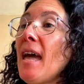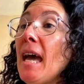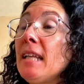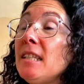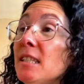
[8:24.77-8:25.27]

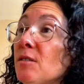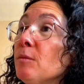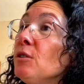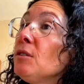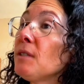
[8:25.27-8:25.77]
A
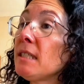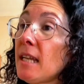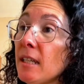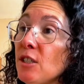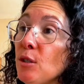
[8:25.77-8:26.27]
distributed
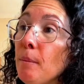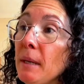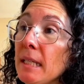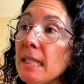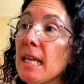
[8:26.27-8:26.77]
transaction
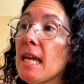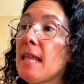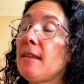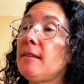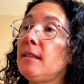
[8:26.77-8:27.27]
means
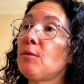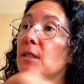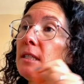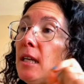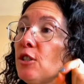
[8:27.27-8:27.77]
that the
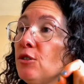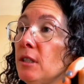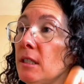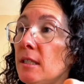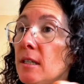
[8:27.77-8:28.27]
transaction
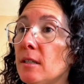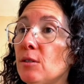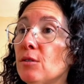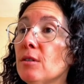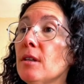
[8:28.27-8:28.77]

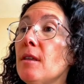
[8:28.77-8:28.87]
initiator,